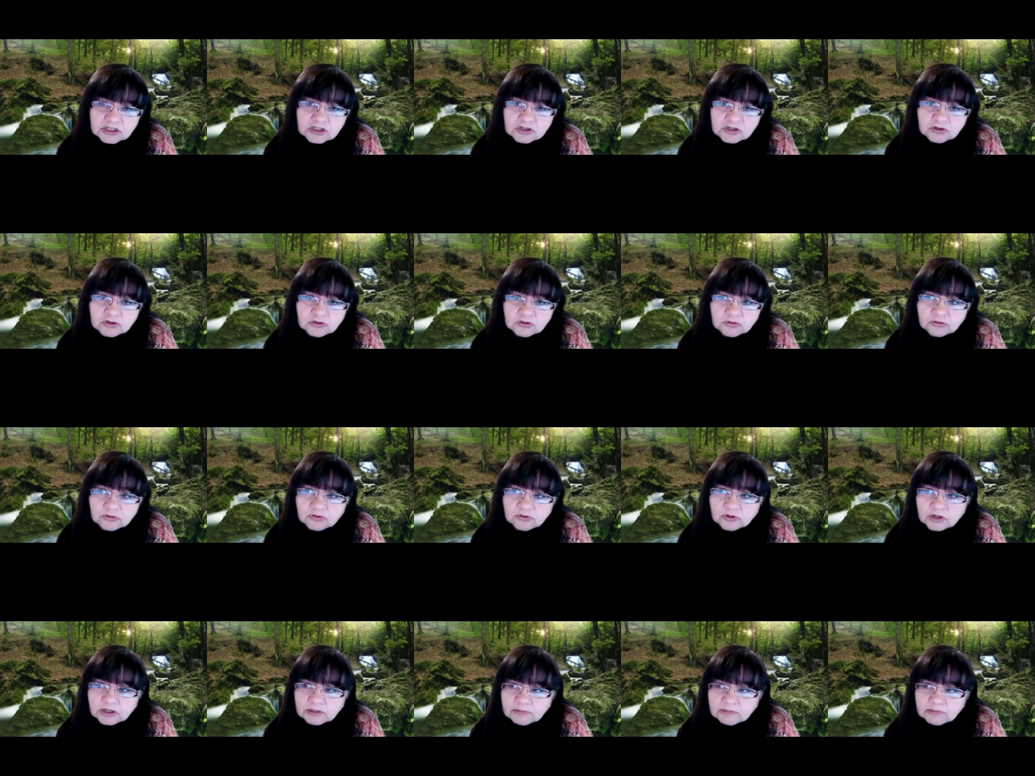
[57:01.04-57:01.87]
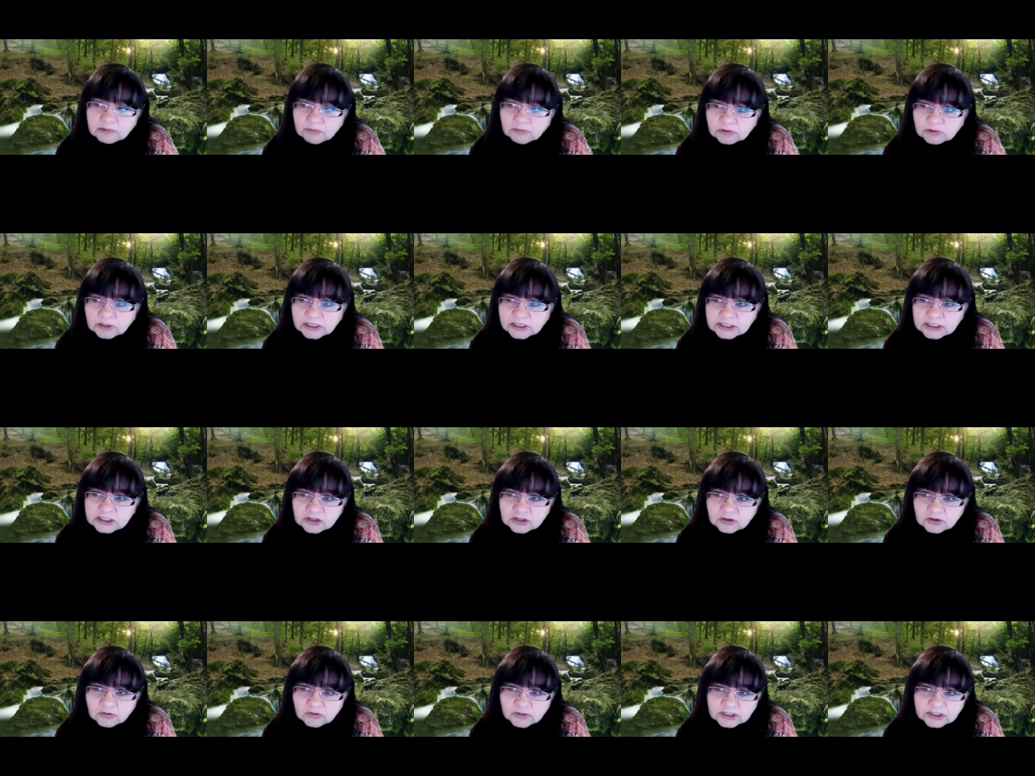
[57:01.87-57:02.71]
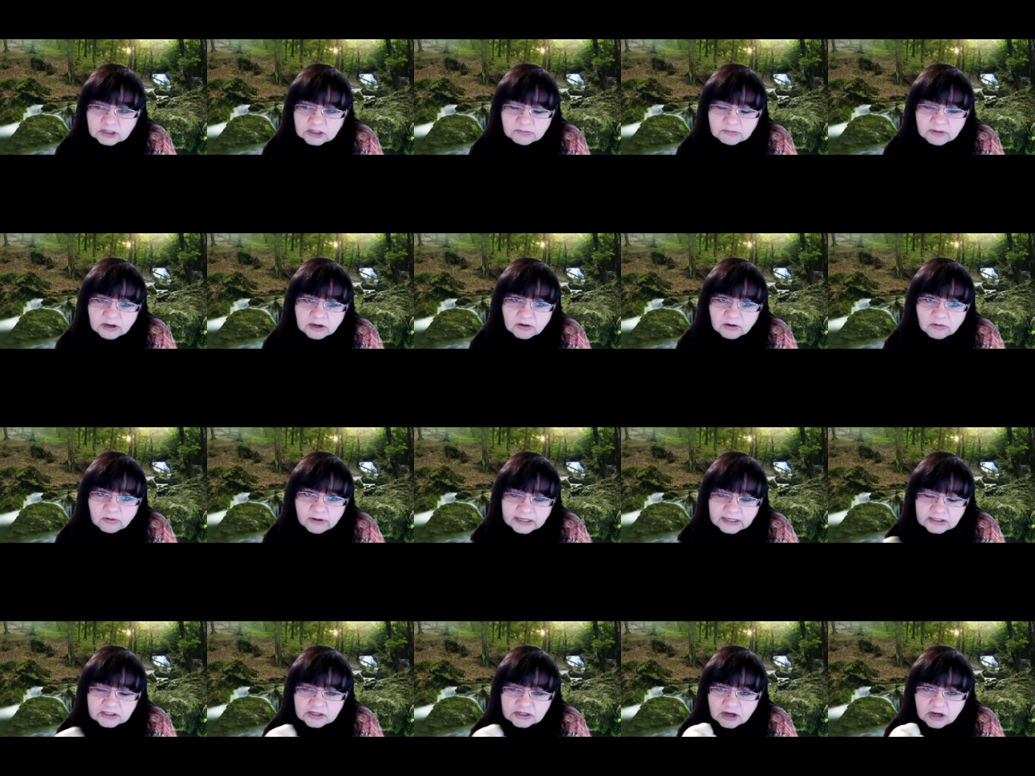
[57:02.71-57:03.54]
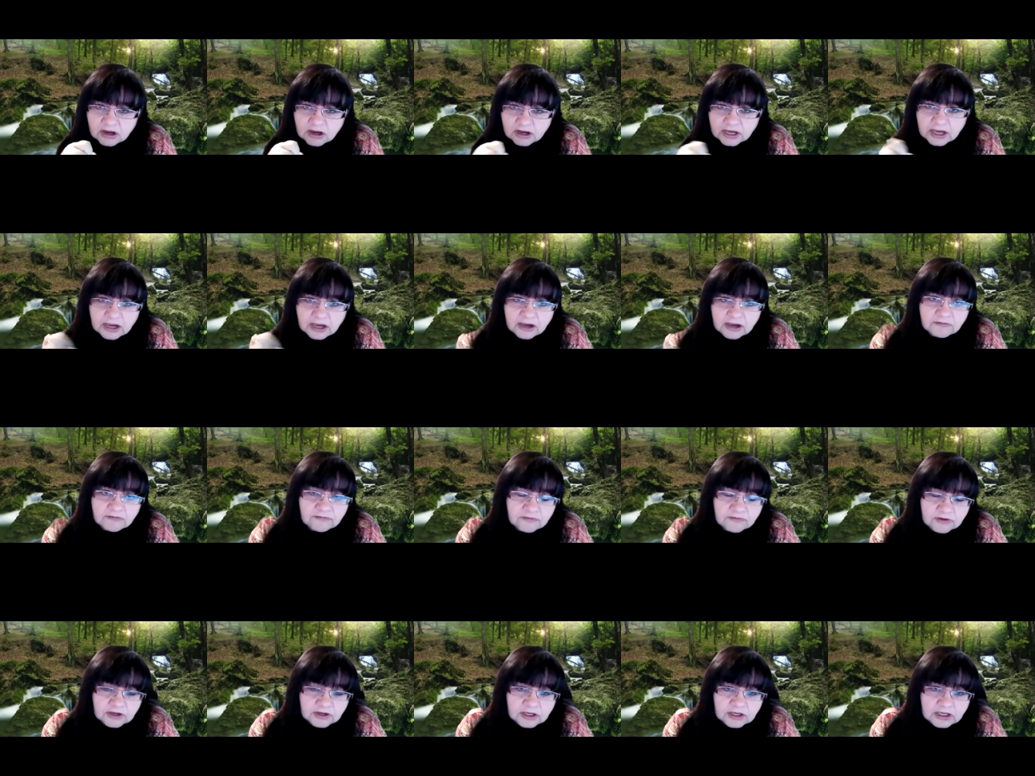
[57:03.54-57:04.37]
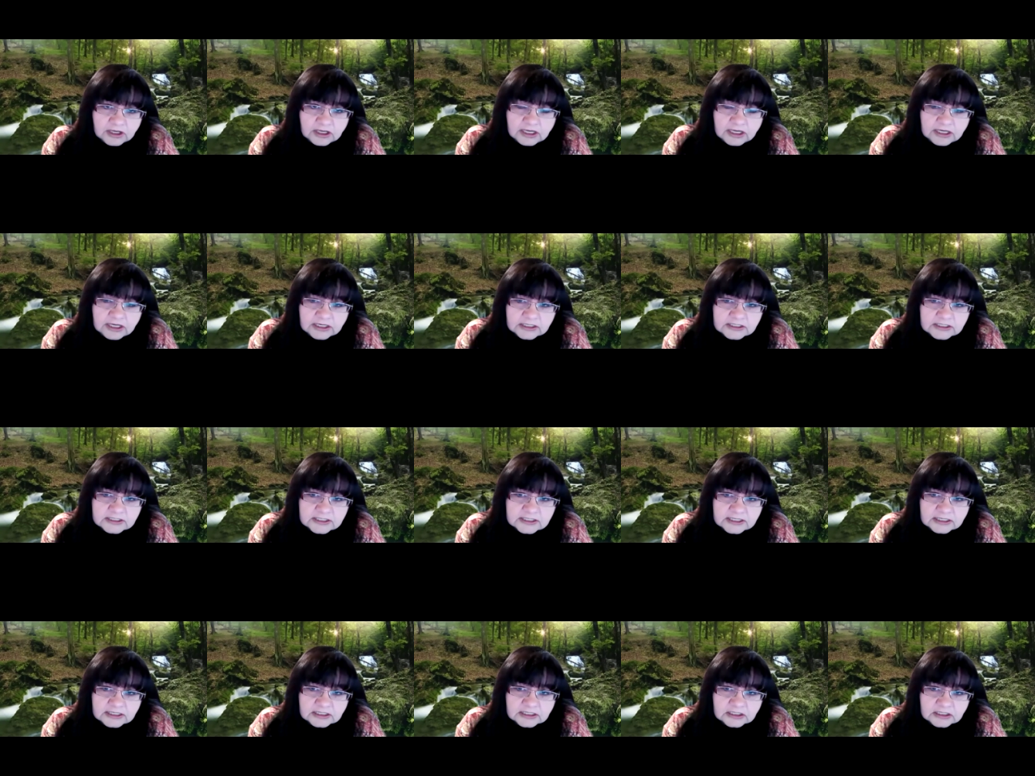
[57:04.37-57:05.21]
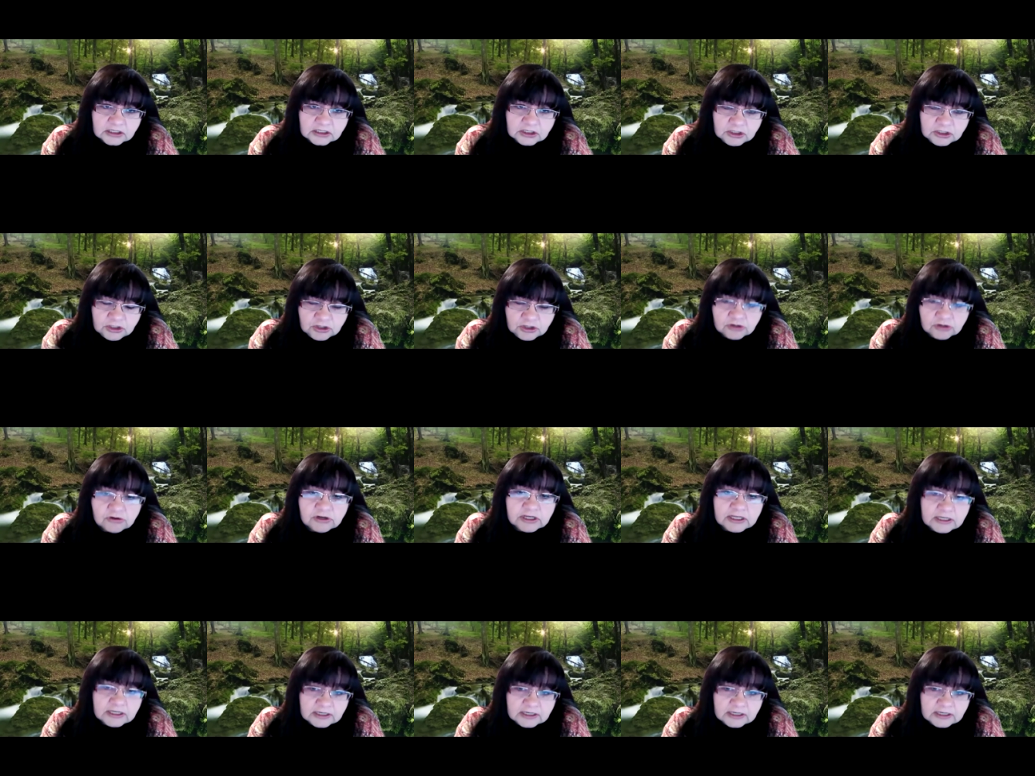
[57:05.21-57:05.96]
into, and we'll get to the question about grants.gov, is that you're